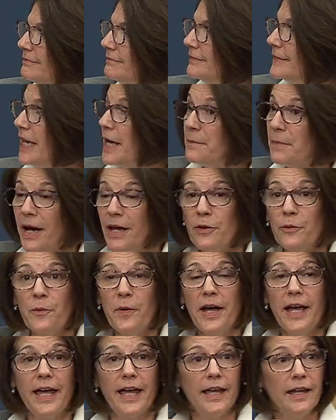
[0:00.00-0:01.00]
And by the
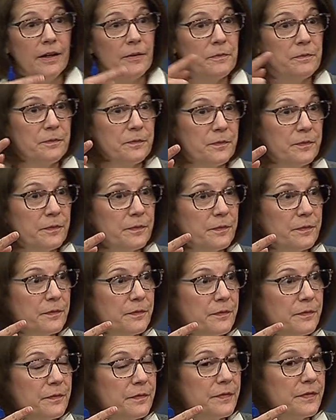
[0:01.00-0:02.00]
way,
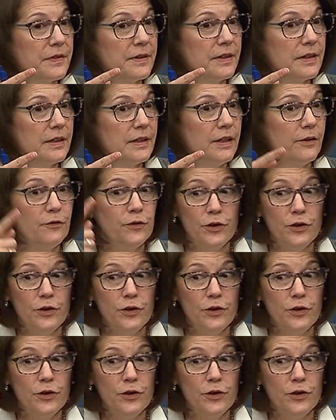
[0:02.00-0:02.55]
if